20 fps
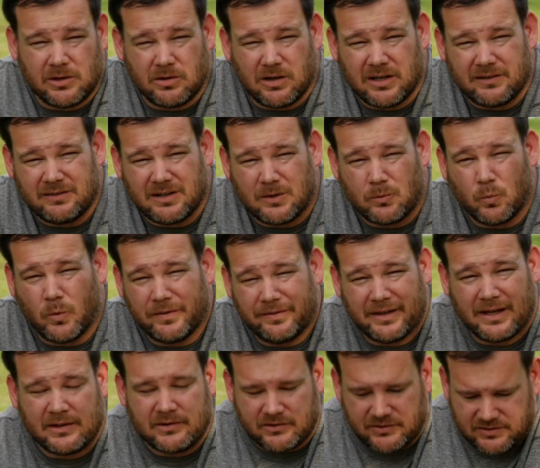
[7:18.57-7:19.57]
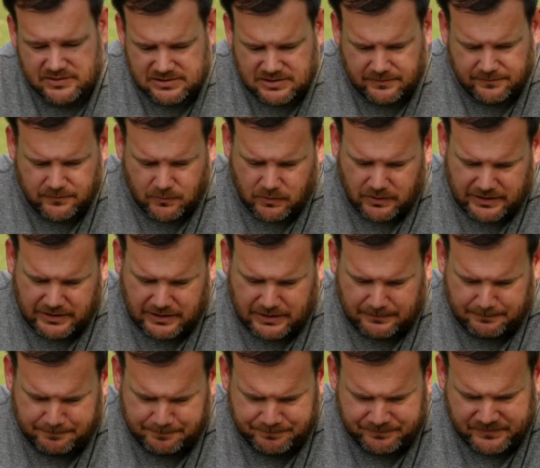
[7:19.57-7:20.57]
engraved on 1064
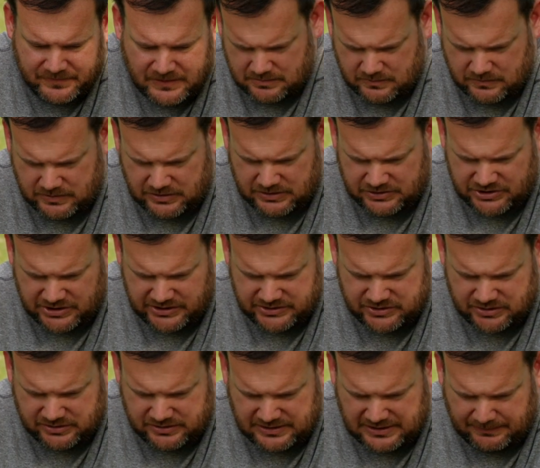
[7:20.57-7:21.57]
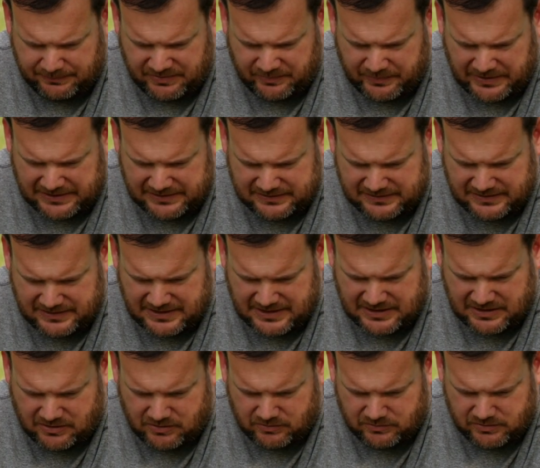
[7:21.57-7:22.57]
nm. We're gonna change our depth back
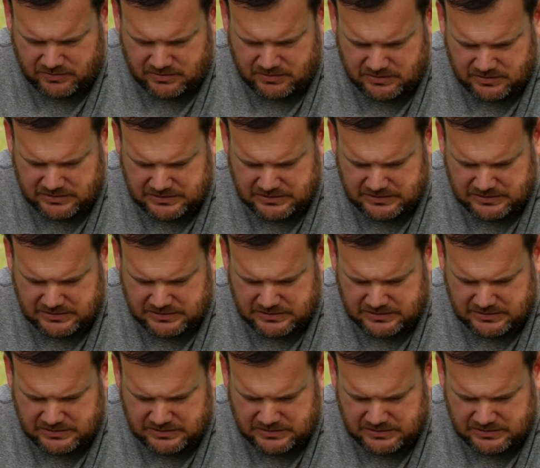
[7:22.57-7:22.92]
down